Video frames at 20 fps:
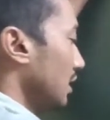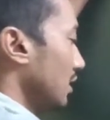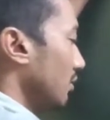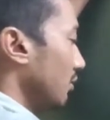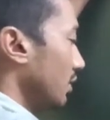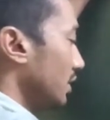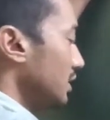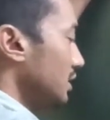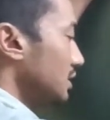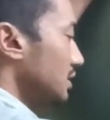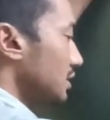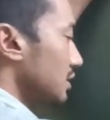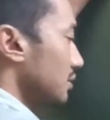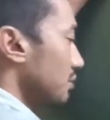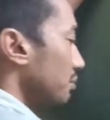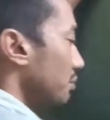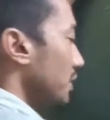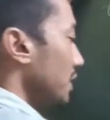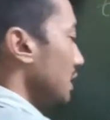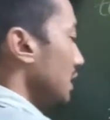What is
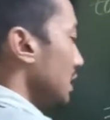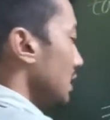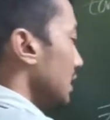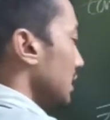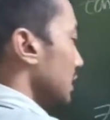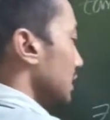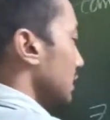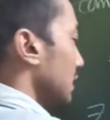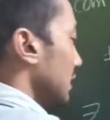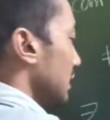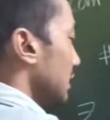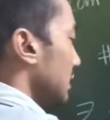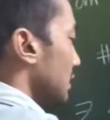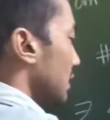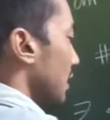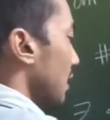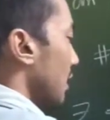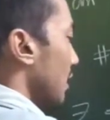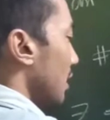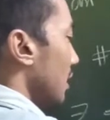b? That is
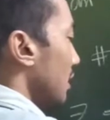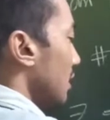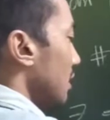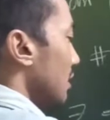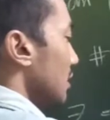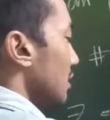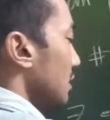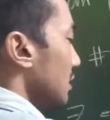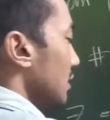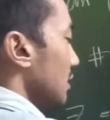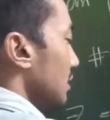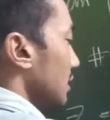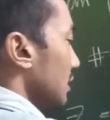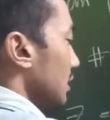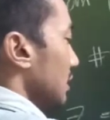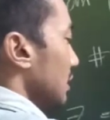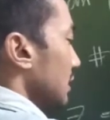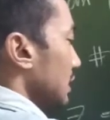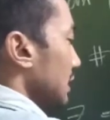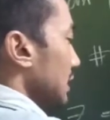r
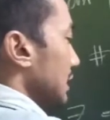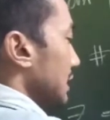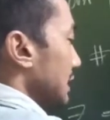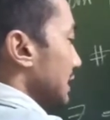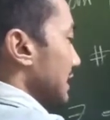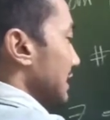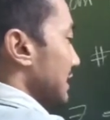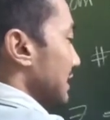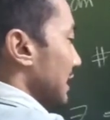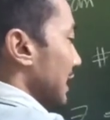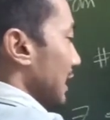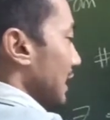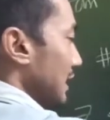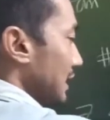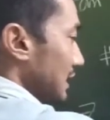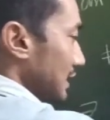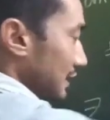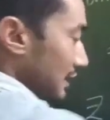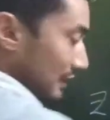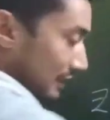
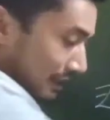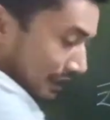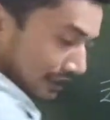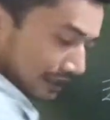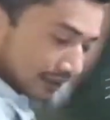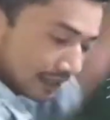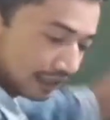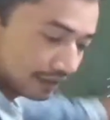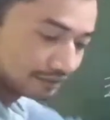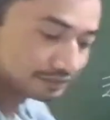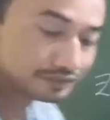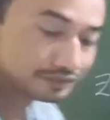sin theta.